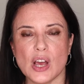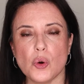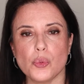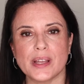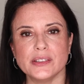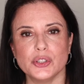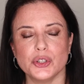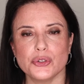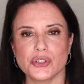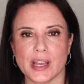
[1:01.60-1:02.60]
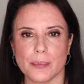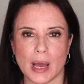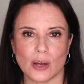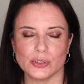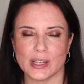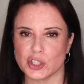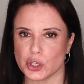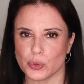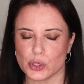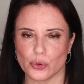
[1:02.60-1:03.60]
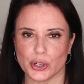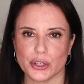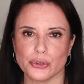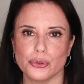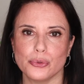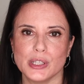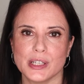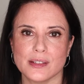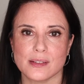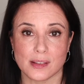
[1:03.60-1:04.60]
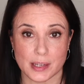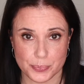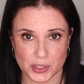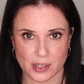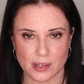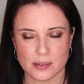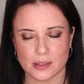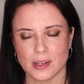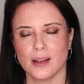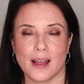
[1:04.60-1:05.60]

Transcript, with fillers: so when the news came out that she was going to release lipsticks,